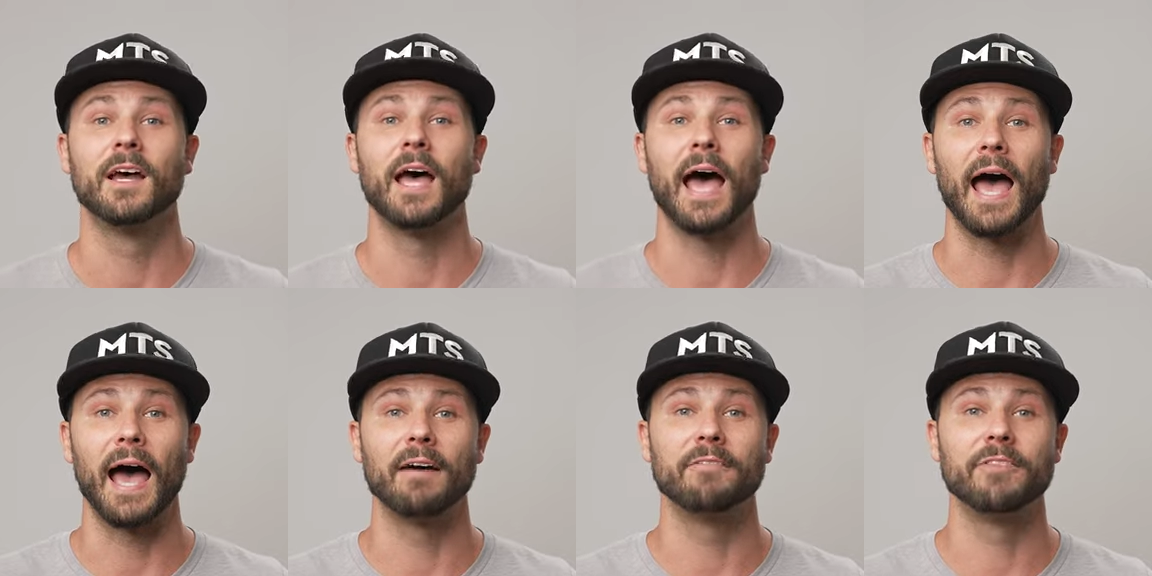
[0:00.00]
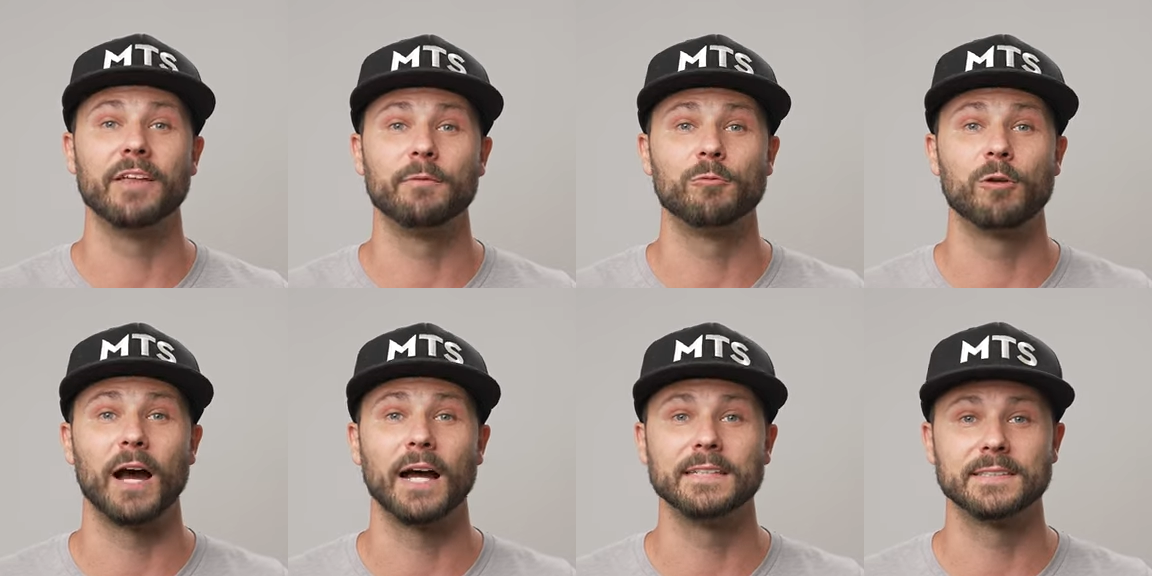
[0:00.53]
Have them
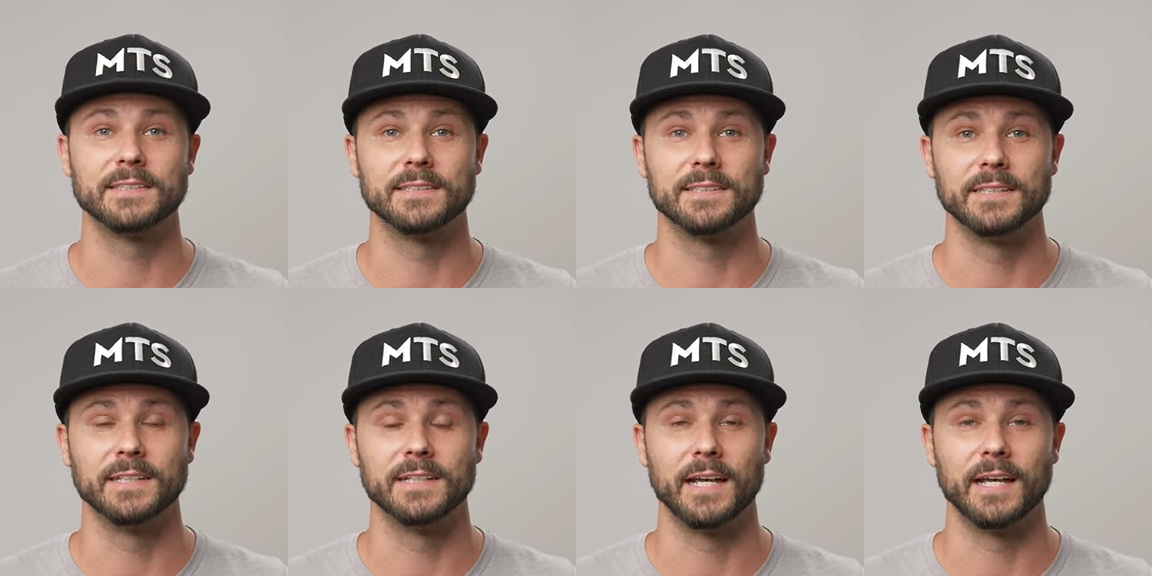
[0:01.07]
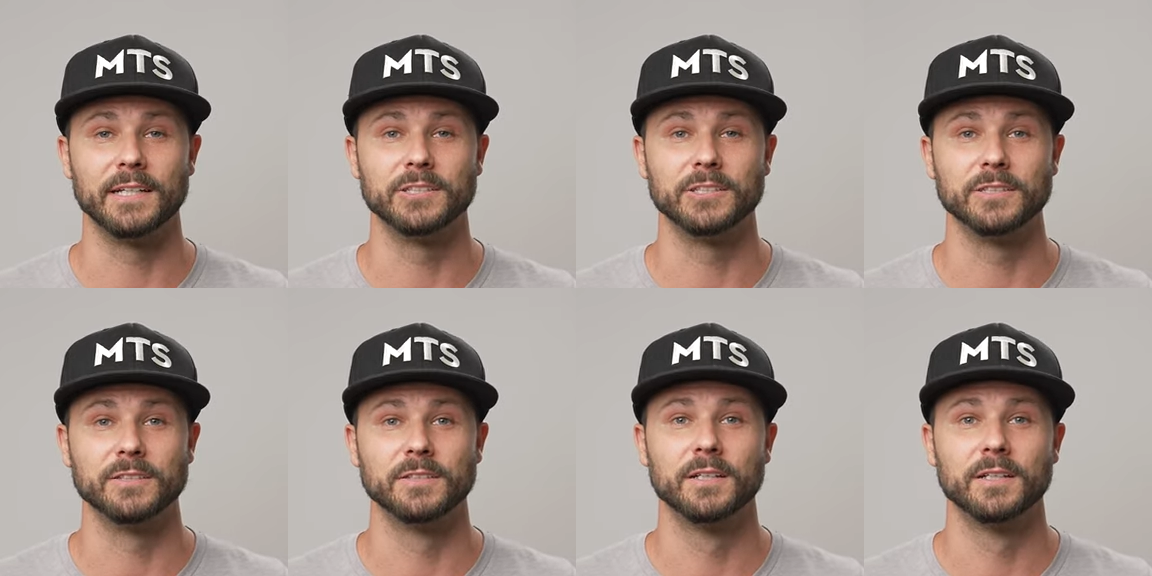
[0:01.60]
rise to the occasion.